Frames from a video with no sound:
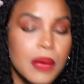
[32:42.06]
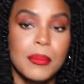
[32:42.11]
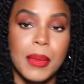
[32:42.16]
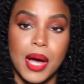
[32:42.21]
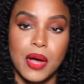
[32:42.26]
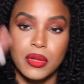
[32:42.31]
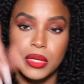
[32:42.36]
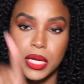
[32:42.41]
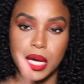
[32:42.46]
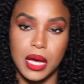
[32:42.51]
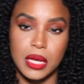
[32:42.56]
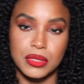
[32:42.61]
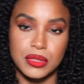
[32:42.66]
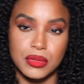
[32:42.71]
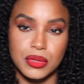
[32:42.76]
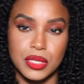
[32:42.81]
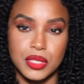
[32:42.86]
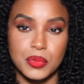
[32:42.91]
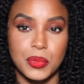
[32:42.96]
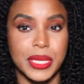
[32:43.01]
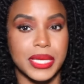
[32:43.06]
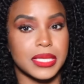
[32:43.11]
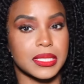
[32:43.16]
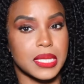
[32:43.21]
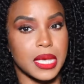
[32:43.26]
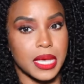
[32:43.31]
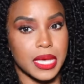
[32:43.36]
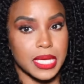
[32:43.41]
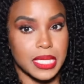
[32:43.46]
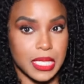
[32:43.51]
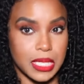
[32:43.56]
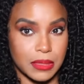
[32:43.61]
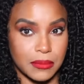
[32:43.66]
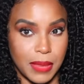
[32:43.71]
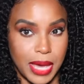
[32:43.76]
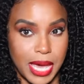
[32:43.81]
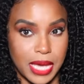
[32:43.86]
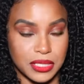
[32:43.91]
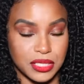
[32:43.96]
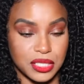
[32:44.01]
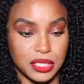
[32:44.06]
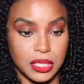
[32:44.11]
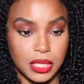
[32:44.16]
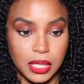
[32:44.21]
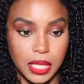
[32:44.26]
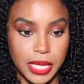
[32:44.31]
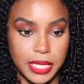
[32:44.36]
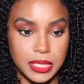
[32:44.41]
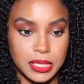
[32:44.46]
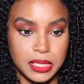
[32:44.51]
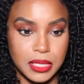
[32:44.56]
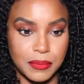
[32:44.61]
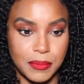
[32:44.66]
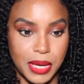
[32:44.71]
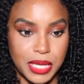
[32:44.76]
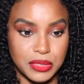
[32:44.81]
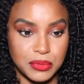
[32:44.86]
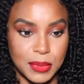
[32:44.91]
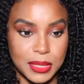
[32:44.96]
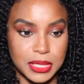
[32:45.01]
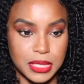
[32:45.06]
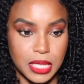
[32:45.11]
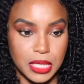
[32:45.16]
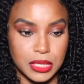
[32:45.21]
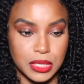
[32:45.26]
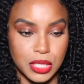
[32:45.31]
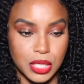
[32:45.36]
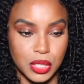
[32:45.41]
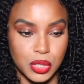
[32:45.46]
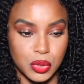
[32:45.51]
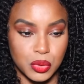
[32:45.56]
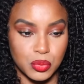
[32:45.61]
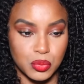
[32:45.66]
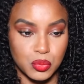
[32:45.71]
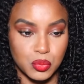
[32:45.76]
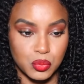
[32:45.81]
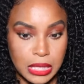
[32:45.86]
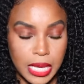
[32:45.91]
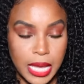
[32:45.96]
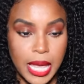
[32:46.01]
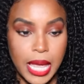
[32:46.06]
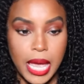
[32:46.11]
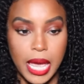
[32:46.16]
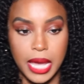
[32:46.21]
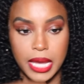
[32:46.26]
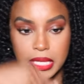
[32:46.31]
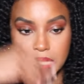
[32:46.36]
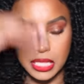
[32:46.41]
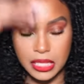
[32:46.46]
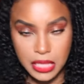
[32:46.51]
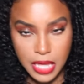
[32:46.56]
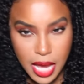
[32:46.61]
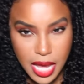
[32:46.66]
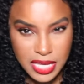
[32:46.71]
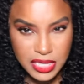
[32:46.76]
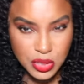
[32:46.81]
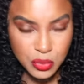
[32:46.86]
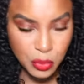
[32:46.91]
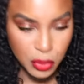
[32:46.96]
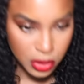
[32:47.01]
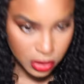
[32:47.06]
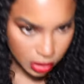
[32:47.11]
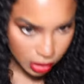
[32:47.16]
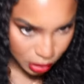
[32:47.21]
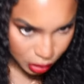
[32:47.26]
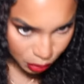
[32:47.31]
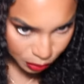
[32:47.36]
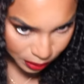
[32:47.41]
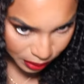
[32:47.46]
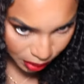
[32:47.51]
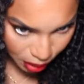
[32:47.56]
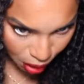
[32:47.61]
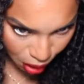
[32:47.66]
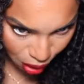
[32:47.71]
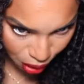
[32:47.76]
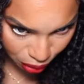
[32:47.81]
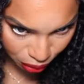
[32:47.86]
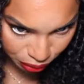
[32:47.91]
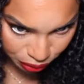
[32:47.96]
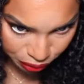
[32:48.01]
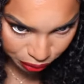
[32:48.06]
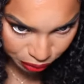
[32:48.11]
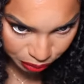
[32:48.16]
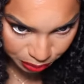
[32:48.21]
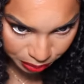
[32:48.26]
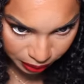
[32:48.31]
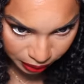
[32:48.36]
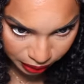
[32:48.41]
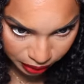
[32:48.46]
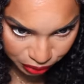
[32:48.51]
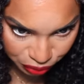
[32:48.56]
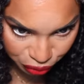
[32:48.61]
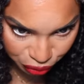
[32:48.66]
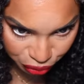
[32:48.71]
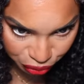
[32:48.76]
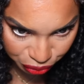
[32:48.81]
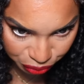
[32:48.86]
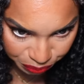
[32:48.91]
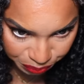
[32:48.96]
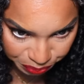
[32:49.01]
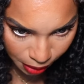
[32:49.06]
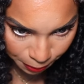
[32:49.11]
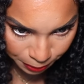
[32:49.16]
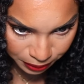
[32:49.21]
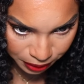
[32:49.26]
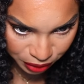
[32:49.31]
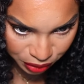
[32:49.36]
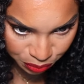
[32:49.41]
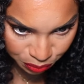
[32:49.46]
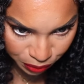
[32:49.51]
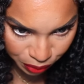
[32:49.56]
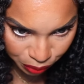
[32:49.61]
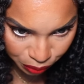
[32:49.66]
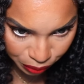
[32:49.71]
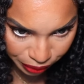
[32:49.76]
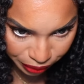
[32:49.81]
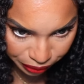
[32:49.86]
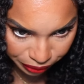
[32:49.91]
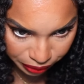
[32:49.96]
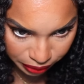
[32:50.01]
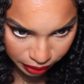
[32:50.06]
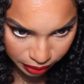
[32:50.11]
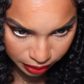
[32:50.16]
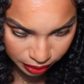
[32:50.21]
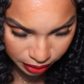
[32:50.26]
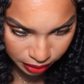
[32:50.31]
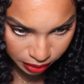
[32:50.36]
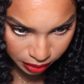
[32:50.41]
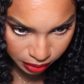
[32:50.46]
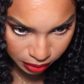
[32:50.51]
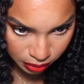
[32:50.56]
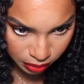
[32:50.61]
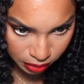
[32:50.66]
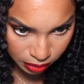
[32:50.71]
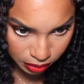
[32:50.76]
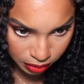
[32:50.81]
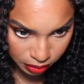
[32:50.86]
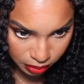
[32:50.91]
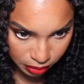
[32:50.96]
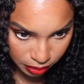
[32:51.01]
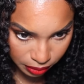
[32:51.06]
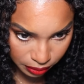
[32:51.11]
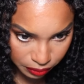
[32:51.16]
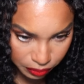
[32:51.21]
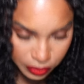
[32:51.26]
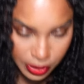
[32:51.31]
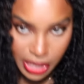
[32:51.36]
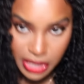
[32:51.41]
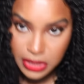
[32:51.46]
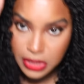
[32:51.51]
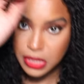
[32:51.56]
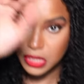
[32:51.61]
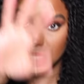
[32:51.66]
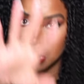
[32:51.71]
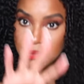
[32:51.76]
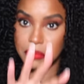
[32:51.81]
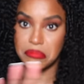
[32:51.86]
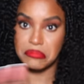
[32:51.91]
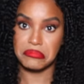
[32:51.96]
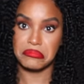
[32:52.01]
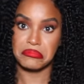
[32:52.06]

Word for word: My only cons on this wig is that it didn't match. The lace didn't match my skin tone. And the knots were a little bit harder to bleach up in this middle area. That's it.